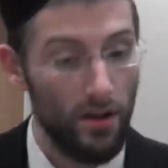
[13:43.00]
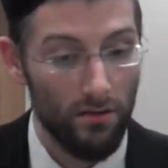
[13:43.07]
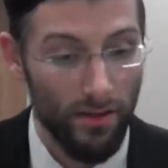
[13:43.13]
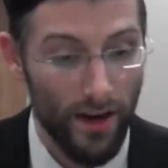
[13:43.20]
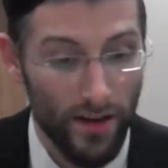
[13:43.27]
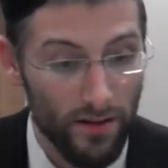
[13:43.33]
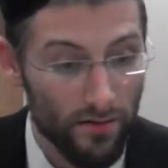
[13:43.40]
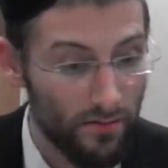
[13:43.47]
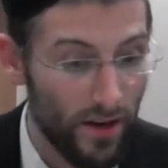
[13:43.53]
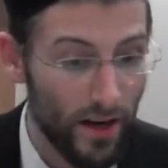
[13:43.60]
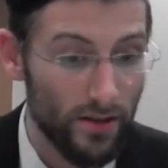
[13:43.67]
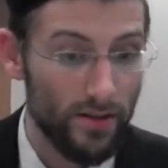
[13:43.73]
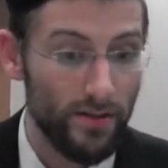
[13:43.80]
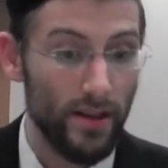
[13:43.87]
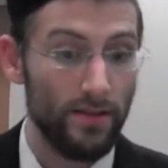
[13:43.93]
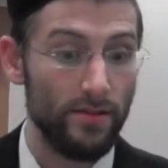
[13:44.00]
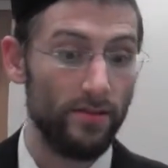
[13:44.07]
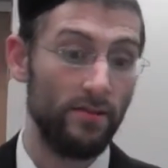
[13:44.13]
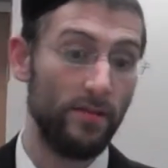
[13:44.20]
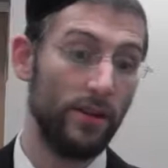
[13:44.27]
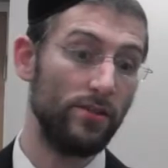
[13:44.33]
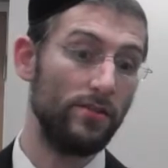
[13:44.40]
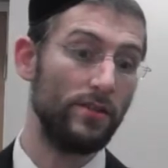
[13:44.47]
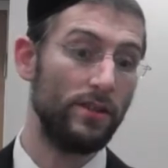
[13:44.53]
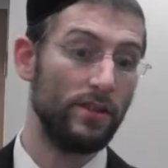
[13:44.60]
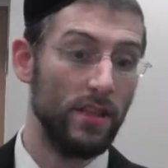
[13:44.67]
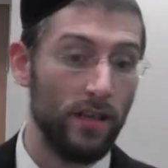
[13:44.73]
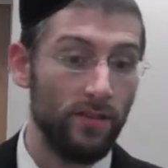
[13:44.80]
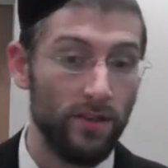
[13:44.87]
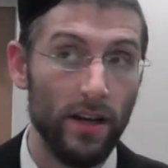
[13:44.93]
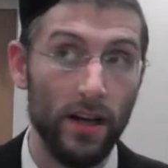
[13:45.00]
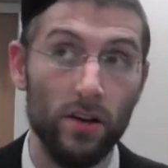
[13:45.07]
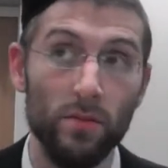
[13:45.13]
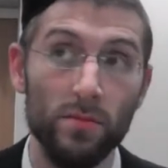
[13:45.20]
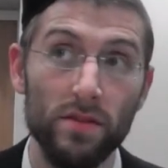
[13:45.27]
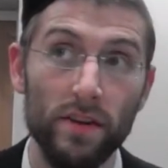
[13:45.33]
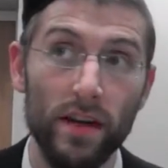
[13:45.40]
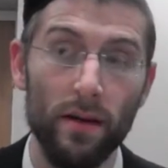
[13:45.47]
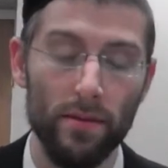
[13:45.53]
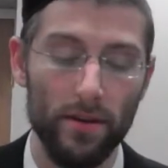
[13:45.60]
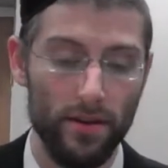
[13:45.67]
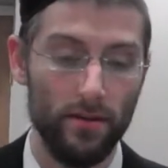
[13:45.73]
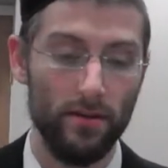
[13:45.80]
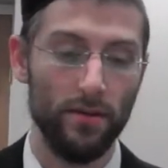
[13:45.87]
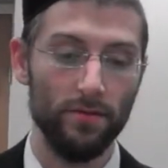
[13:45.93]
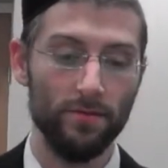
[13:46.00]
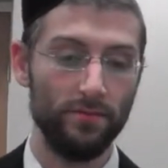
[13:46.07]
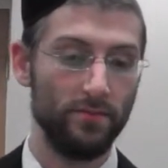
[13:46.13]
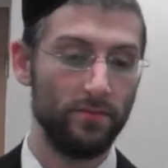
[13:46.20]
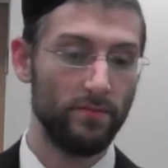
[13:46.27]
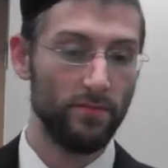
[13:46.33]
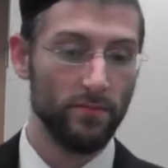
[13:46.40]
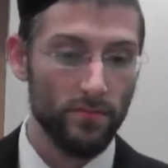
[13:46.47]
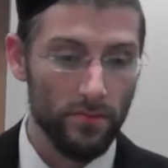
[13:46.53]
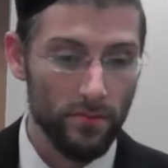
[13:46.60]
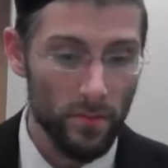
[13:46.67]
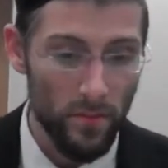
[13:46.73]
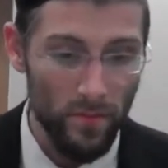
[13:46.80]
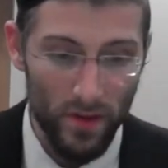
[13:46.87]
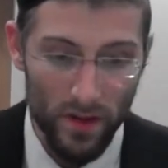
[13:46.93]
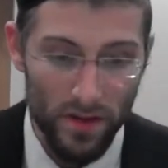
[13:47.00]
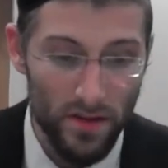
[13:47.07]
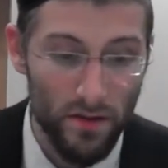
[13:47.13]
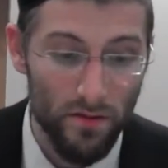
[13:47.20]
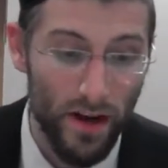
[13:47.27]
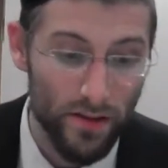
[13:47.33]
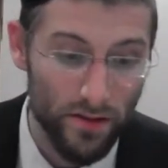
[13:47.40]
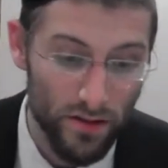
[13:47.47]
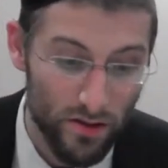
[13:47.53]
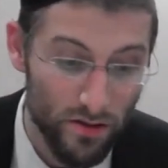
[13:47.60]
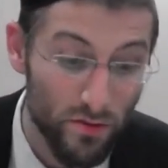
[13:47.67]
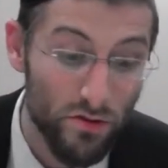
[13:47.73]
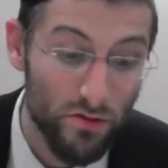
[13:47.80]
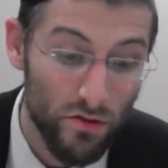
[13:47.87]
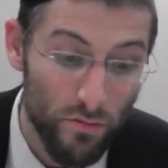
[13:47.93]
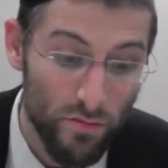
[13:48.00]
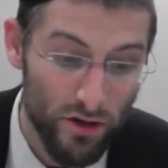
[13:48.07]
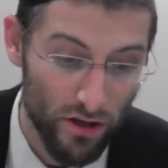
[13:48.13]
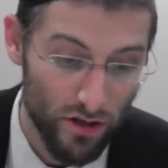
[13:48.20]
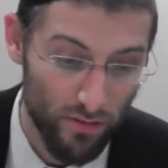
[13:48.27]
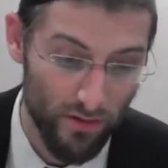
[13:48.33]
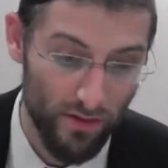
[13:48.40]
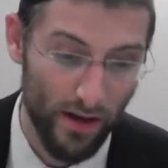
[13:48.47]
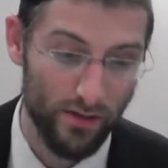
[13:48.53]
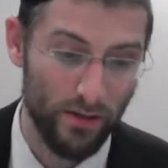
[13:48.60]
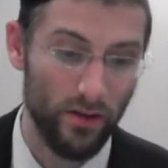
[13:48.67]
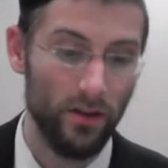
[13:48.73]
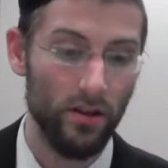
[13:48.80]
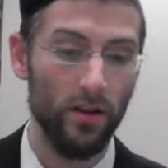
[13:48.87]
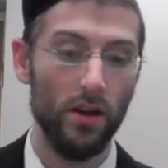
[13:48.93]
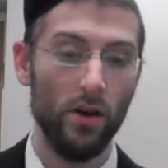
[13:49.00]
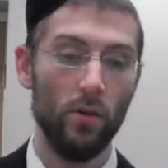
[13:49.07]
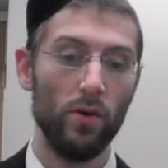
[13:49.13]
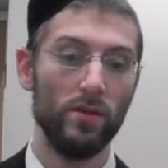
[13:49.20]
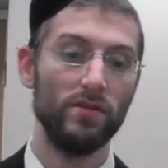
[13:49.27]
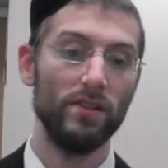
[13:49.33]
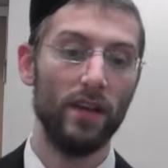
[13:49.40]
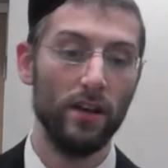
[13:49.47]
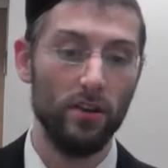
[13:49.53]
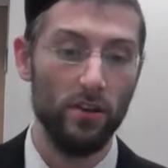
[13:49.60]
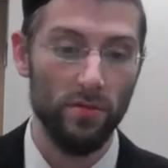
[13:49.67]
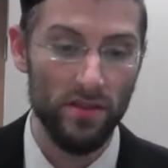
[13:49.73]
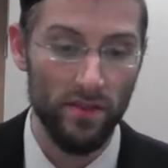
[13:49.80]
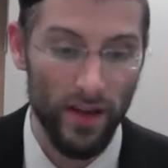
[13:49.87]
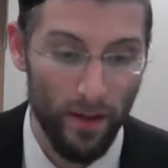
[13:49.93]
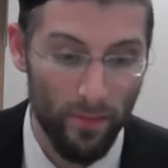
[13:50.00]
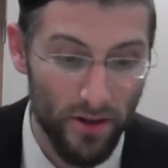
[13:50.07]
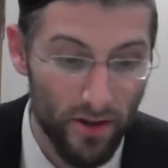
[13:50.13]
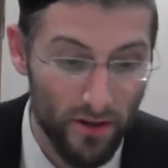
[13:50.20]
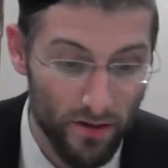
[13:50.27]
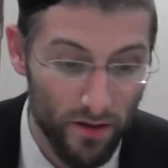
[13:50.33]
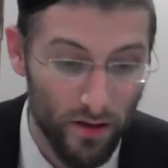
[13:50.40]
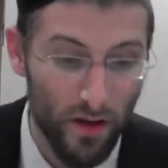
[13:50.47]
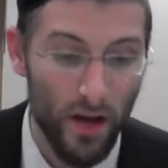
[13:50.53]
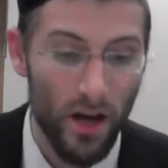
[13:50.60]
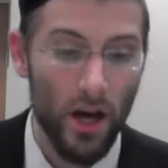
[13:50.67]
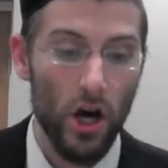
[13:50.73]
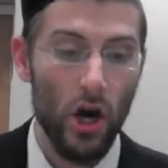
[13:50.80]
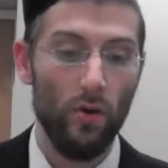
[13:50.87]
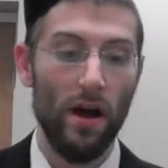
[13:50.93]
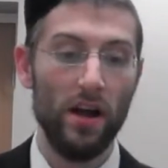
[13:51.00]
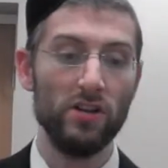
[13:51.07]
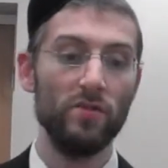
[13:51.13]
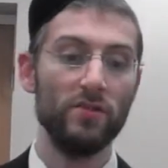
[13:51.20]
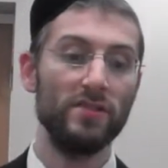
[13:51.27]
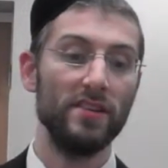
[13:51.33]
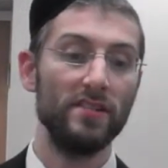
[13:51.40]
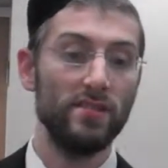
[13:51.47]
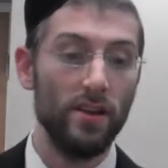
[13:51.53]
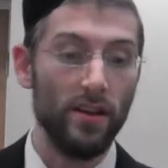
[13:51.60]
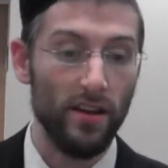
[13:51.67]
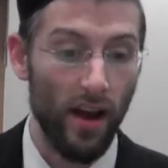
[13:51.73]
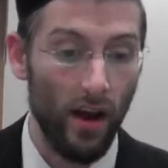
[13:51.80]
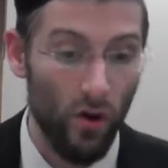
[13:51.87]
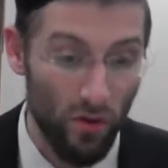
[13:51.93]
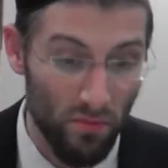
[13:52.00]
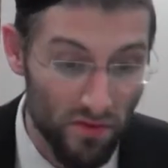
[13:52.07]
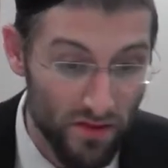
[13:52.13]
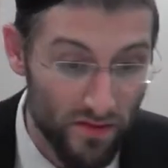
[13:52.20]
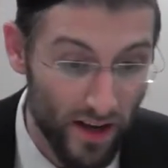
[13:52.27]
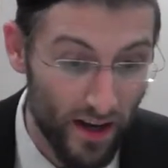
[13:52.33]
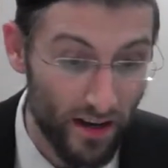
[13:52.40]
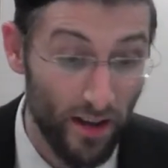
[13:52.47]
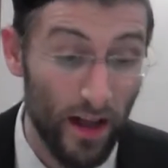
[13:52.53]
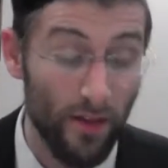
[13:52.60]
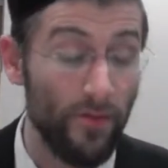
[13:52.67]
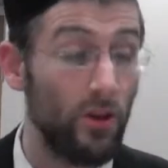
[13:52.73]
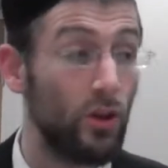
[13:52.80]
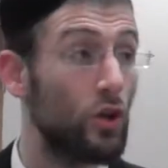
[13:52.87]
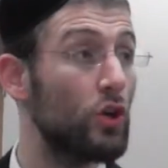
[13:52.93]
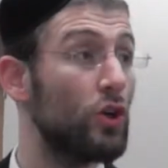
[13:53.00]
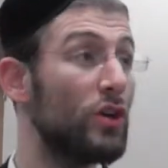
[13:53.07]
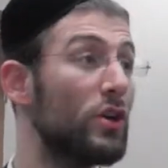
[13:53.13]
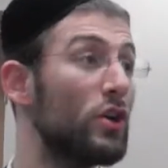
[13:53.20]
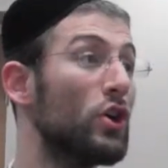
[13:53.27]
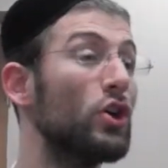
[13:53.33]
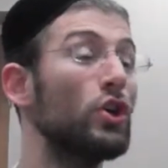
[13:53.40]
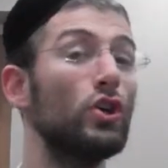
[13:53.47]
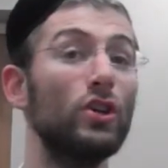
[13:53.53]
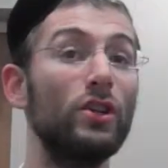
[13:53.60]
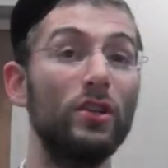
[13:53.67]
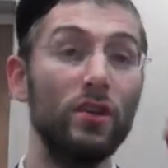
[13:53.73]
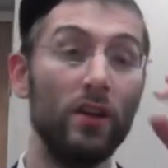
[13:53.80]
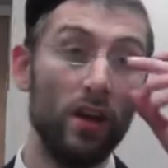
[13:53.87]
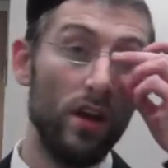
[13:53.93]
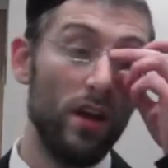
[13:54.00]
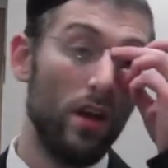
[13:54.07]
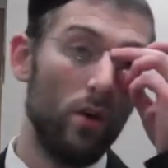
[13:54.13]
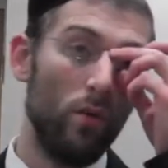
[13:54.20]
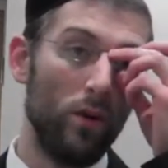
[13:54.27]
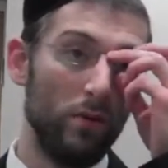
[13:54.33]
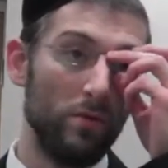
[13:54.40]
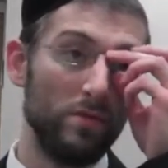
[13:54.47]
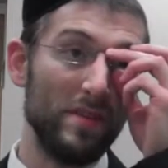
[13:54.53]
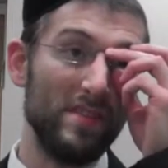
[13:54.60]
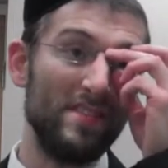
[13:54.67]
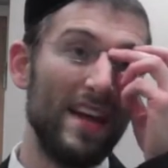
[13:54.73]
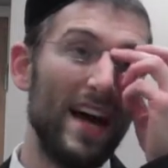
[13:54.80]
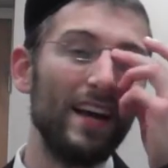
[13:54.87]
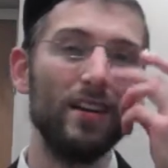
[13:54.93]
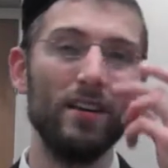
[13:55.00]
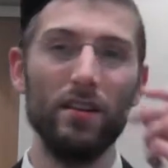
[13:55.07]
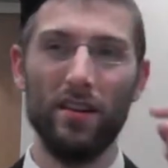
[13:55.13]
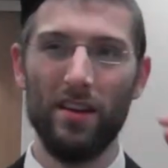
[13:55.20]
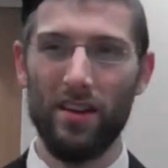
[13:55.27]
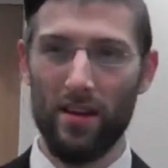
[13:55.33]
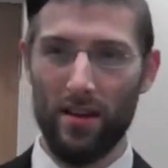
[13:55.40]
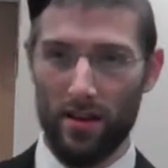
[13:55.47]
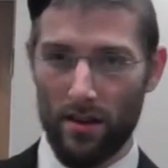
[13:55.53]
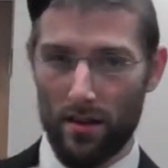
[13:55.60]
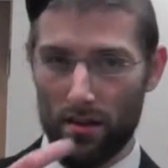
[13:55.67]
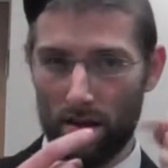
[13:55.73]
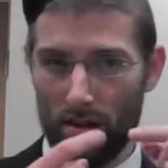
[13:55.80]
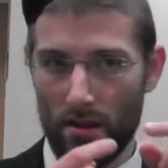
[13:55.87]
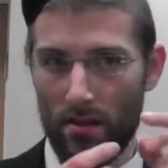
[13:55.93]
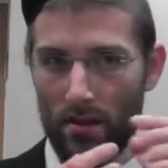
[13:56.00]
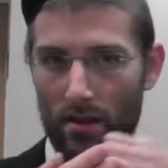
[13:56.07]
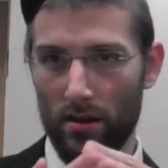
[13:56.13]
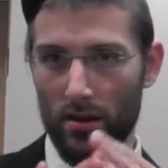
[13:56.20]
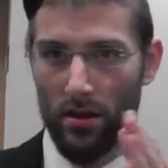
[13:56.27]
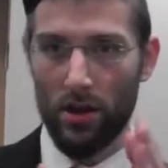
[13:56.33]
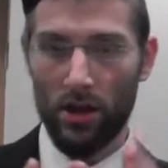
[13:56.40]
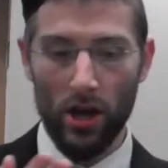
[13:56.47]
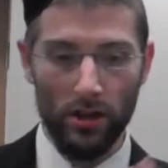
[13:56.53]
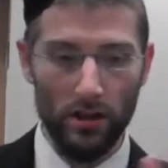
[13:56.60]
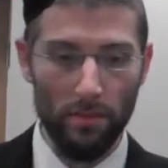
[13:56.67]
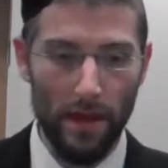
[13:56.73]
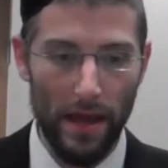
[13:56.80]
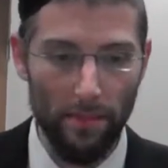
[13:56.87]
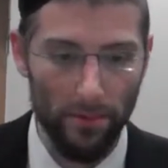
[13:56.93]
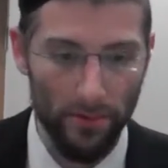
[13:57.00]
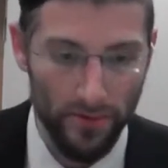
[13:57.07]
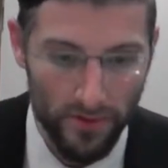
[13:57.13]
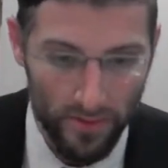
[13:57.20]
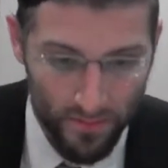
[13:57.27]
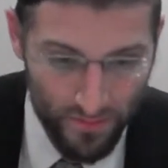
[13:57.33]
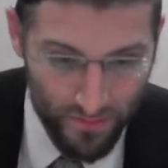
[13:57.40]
Right? Rashi says, even kan komas and kan megilta. You see in Rashi, two pshatim in Rashi. What is kan komas and kan megilta? Rashi first says, Tikkun akomas v'aklaf. He heard when he was misakin, he cut the papers.